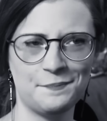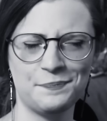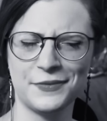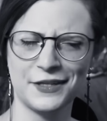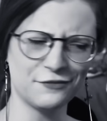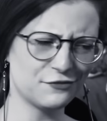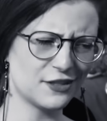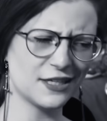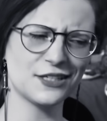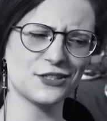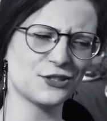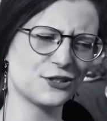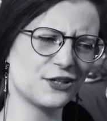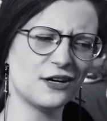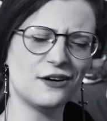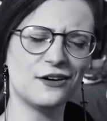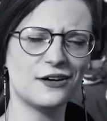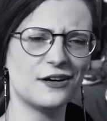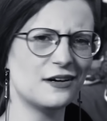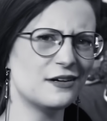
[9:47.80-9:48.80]
If things are
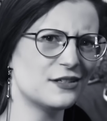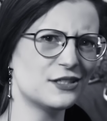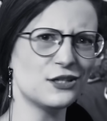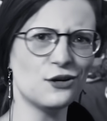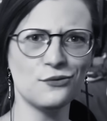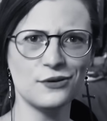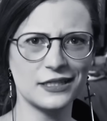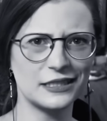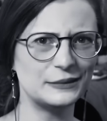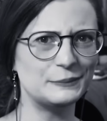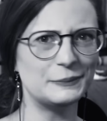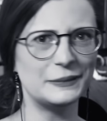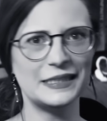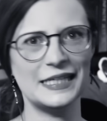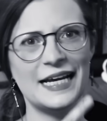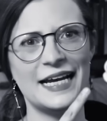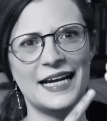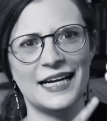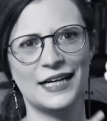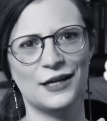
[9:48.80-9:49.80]
hard, don't
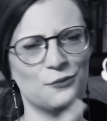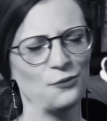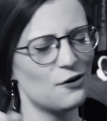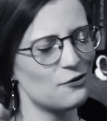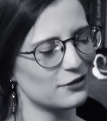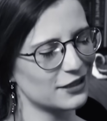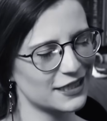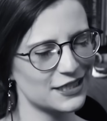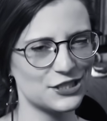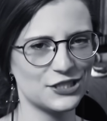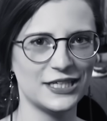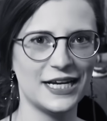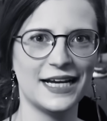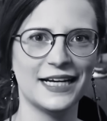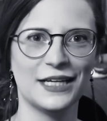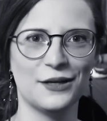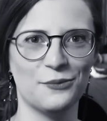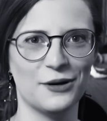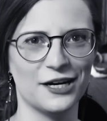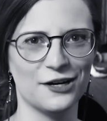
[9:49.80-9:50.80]
complain. It won't get you
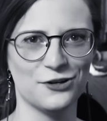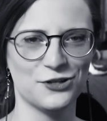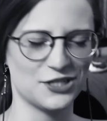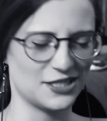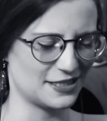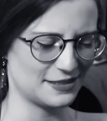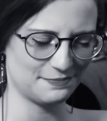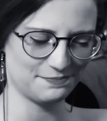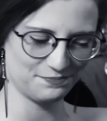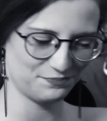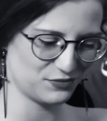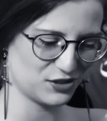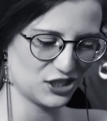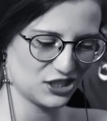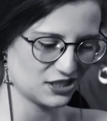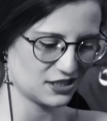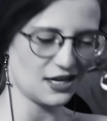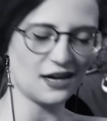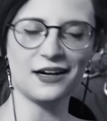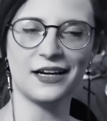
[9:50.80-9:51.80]
anywhere. Just
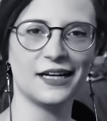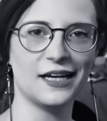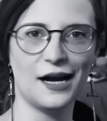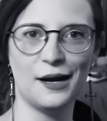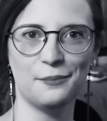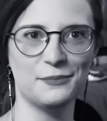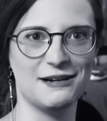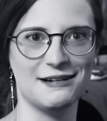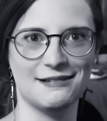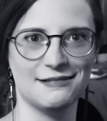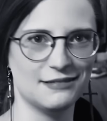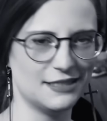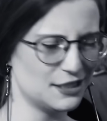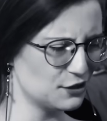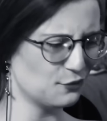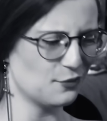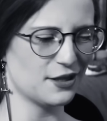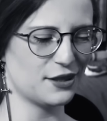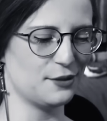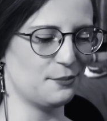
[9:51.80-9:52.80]
suck it up and
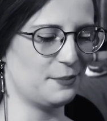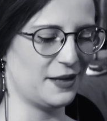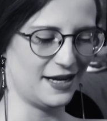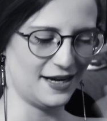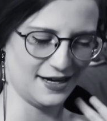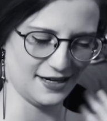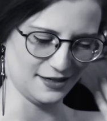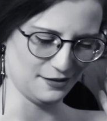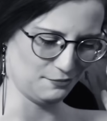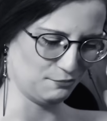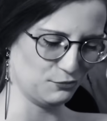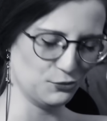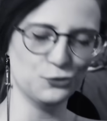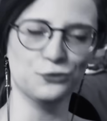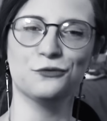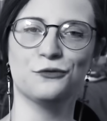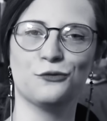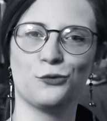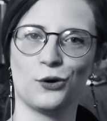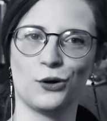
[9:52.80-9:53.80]
deal with the pain and
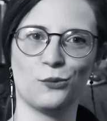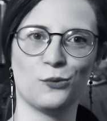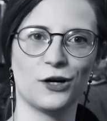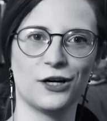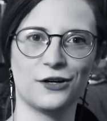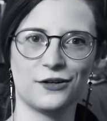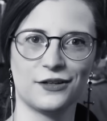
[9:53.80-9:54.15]
move forward.